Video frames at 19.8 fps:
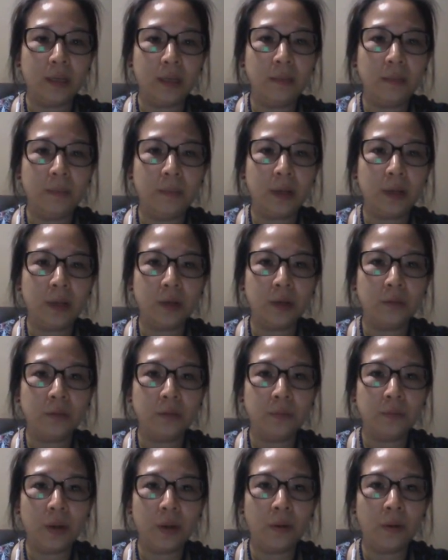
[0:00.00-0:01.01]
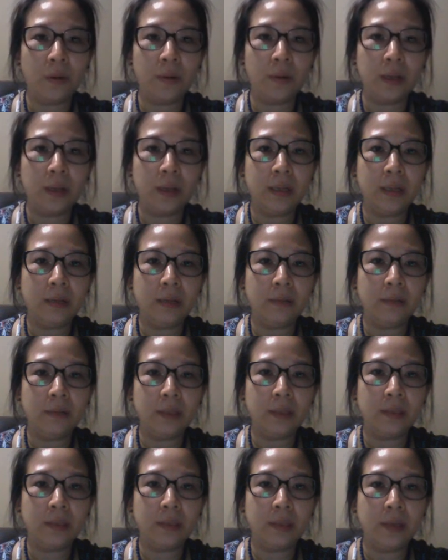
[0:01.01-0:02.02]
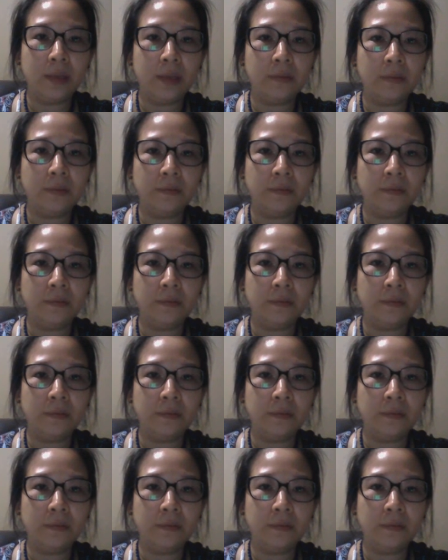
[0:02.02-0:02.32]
because we already received